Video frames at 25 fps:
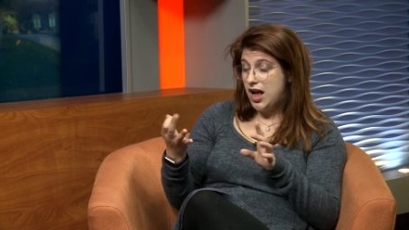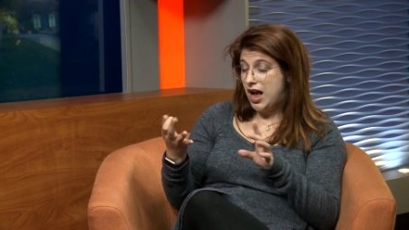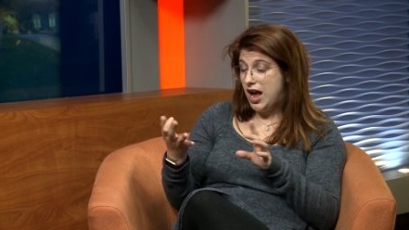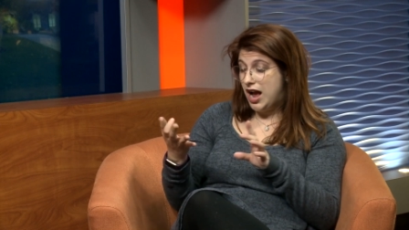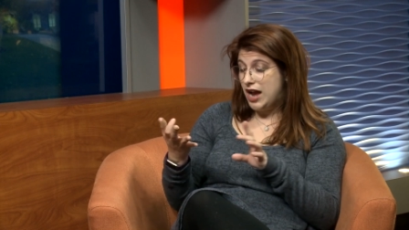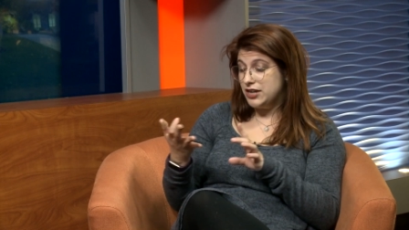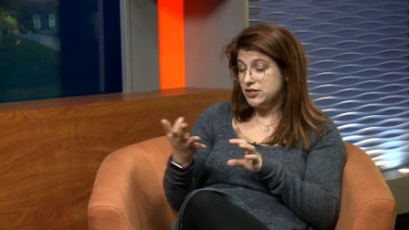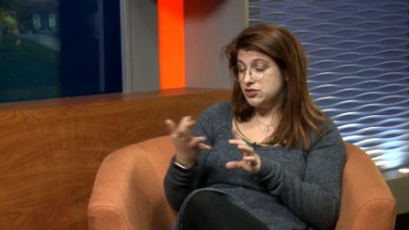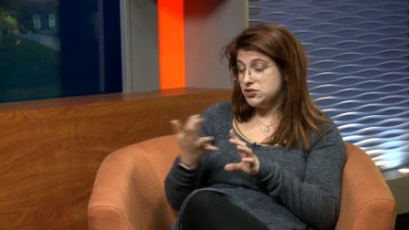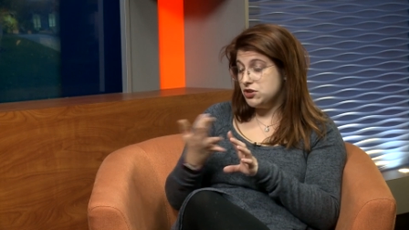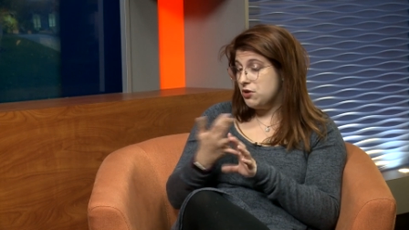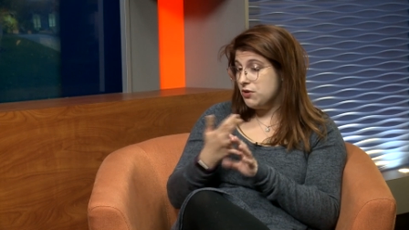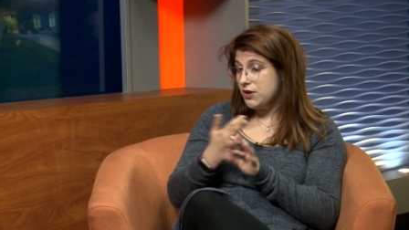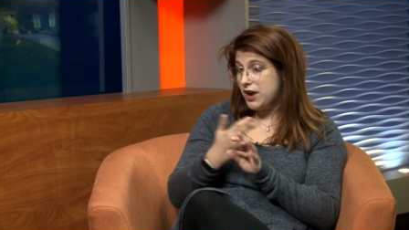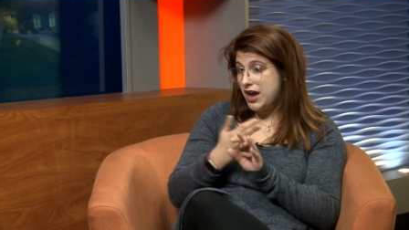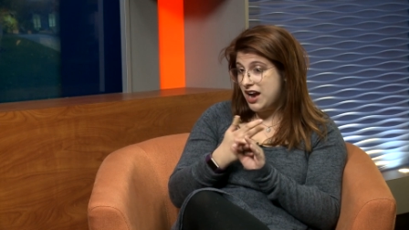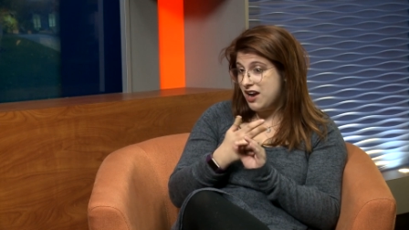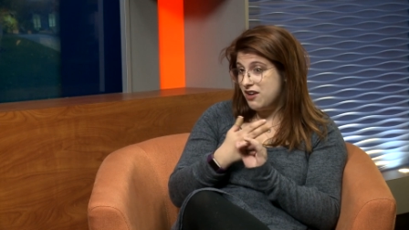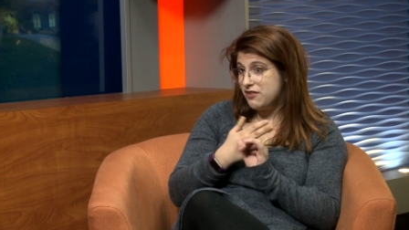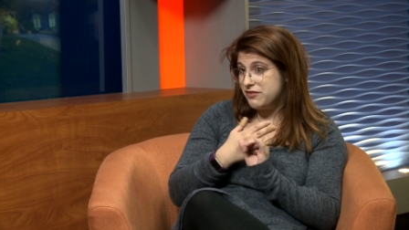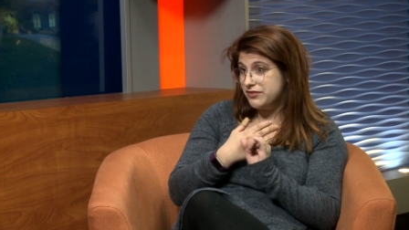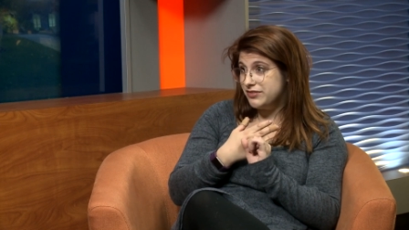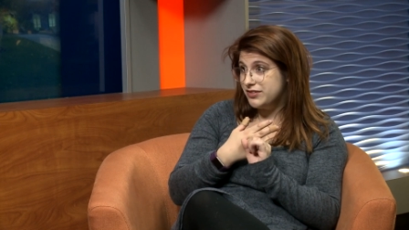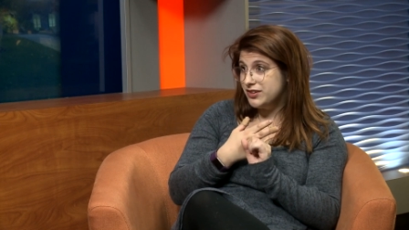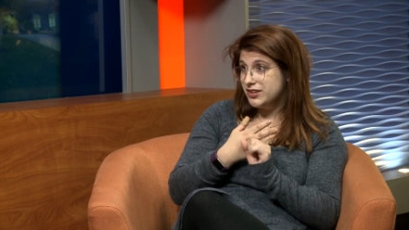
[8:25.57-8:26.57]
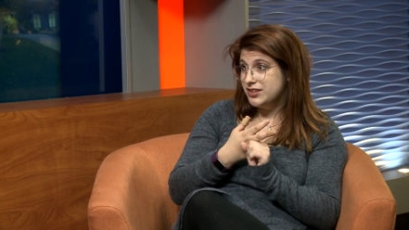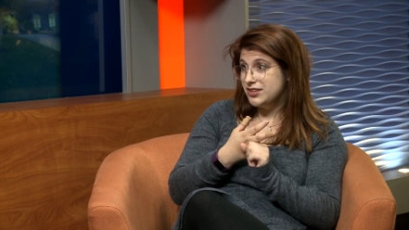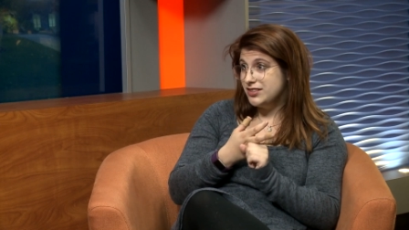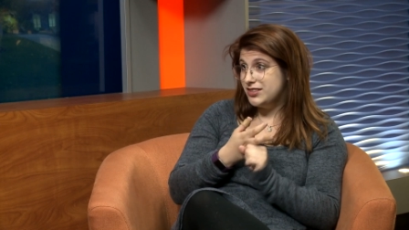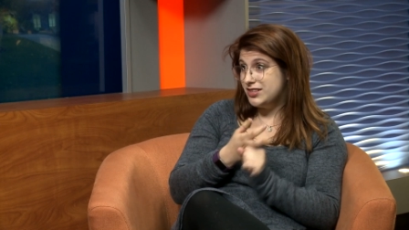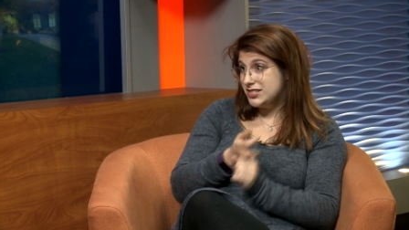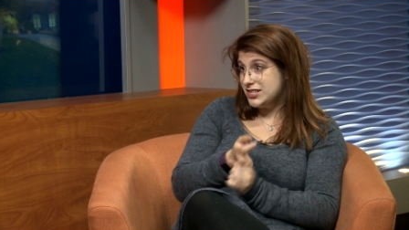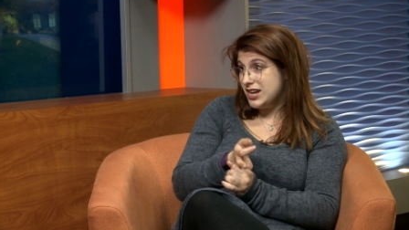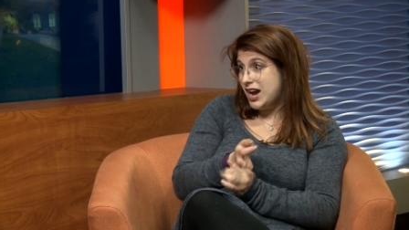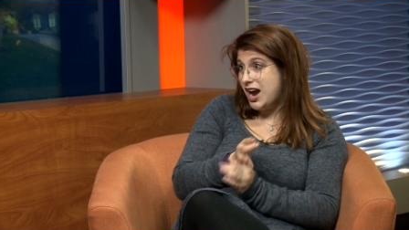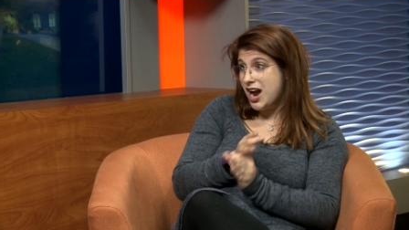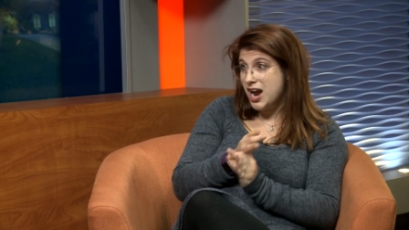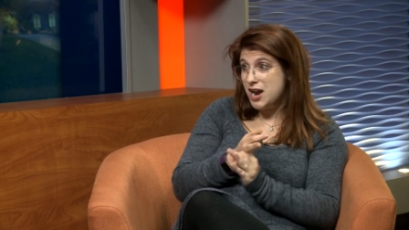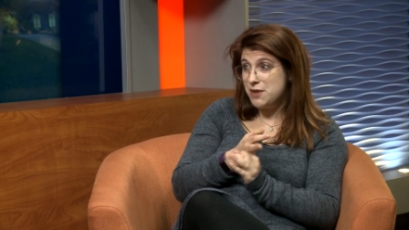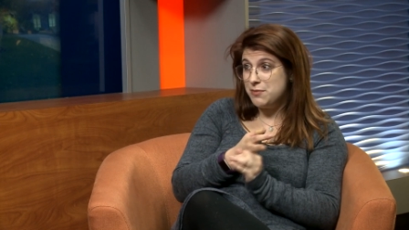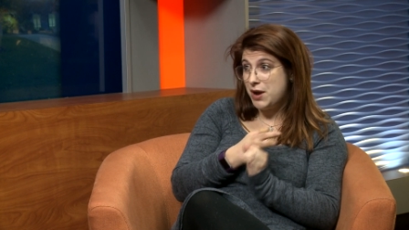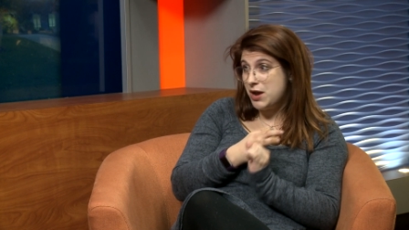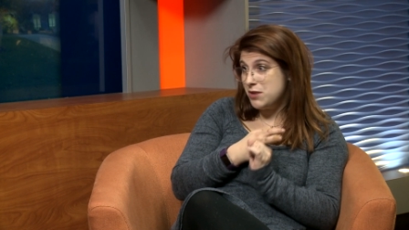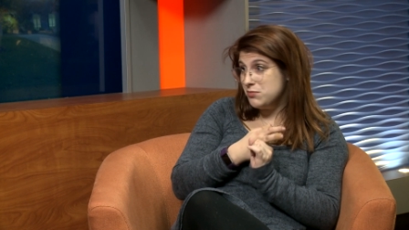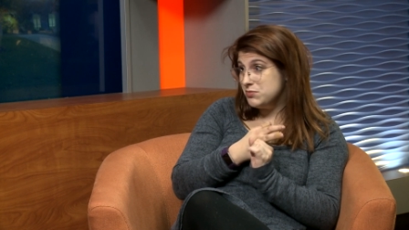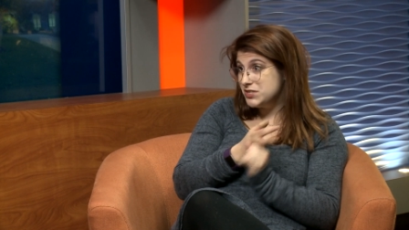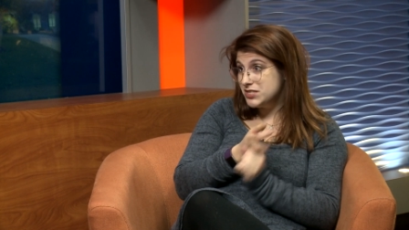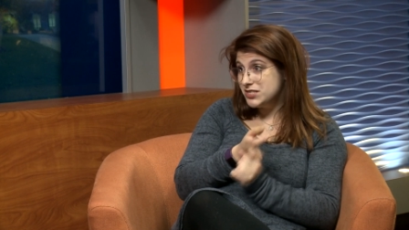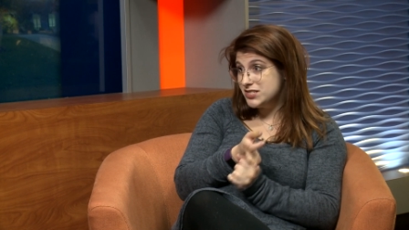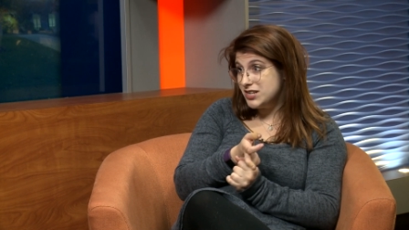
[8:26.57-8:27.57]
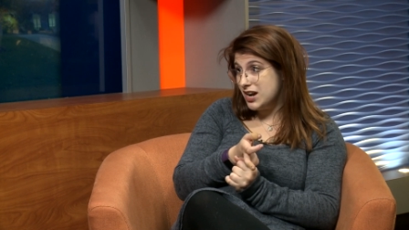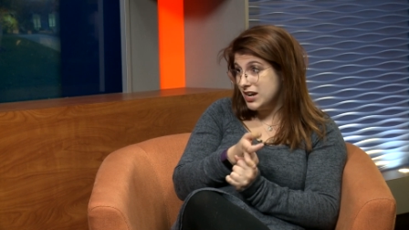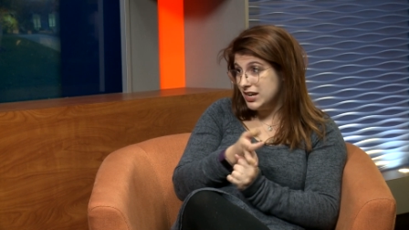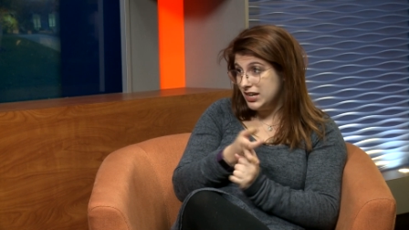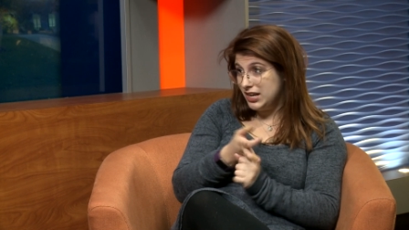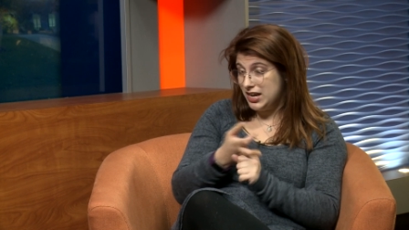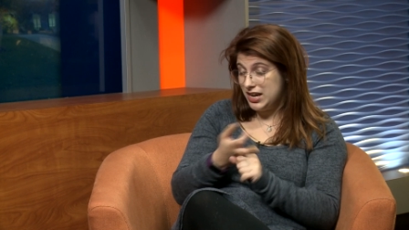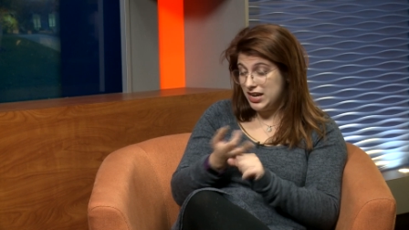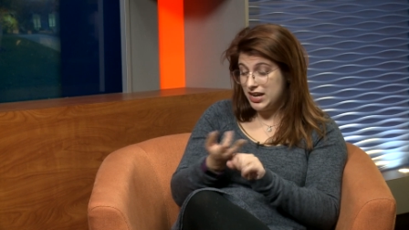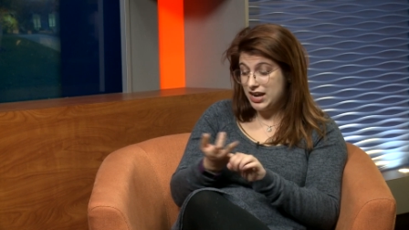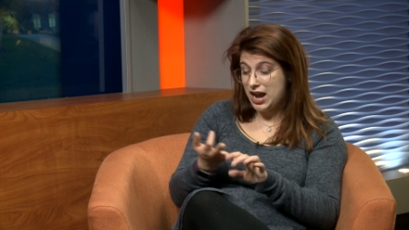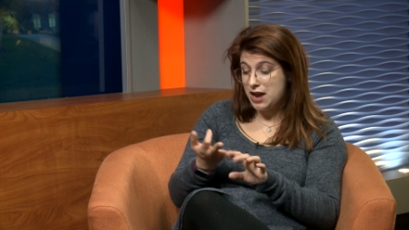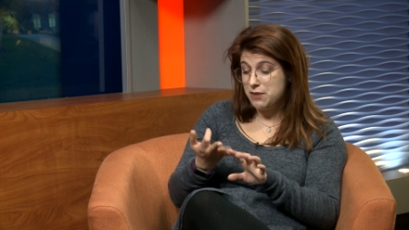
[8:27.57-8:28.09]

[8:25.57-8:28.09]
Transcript: I don't have the time. I'm studying.